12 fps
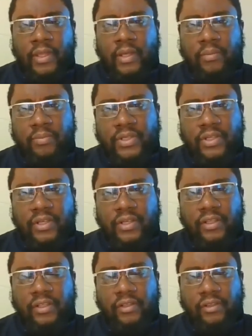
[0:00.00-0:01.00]
I'm
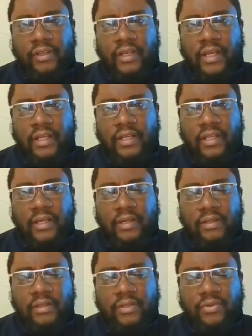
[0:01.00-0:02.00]
particularly looking at
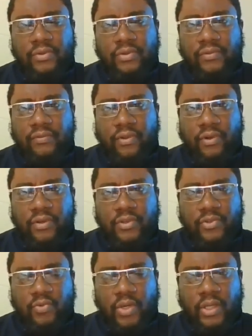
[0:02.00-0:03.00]
the schools of thought
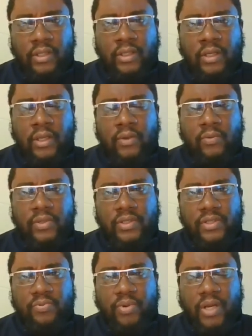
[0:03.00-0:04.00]
as well, which
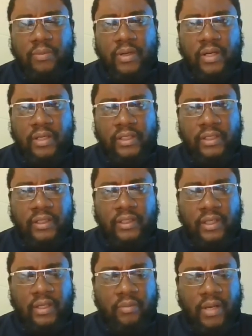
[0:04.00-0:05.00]
is primarily
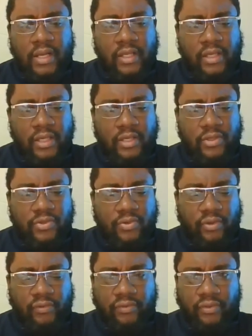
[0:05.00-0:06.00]
the Maliki
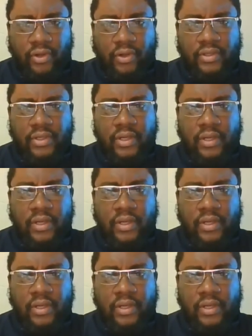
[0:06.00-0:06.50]
school of thought.